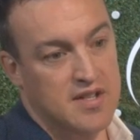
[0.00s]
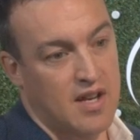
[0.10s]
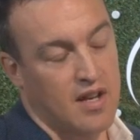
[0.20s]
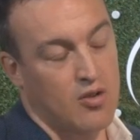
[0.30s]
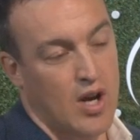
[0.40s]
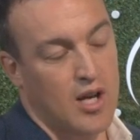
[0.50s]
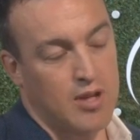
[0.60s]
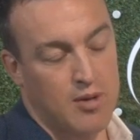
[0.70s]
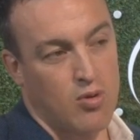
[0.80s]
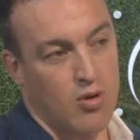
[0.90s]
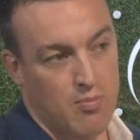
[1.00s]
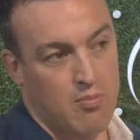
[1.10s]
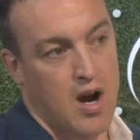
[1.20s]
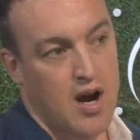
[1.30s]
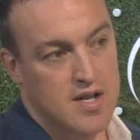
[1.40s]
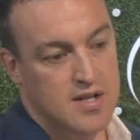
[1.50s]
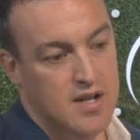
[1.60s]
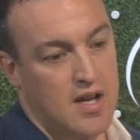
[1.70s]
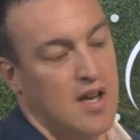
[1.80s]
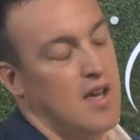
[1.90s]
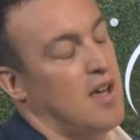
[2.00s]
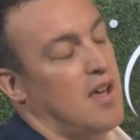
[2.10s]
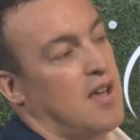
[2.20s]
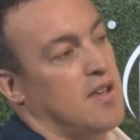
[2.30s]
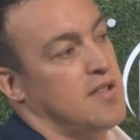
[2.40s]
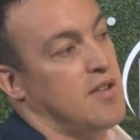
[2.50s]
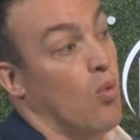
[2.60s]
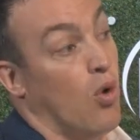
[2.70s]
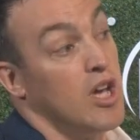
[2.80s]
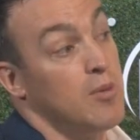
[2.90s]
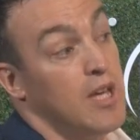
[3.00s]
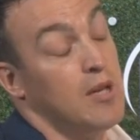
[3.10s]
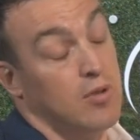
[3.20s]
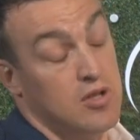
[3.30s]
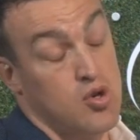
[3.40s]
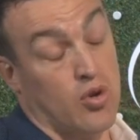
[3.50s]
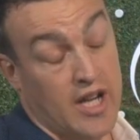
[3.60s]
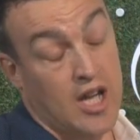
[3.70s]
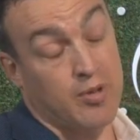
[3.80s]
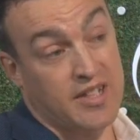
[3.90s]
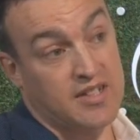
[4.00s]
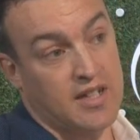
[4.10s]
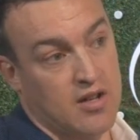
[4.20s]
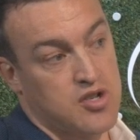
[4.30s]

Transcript: It's an incredibly important part to why people join APC.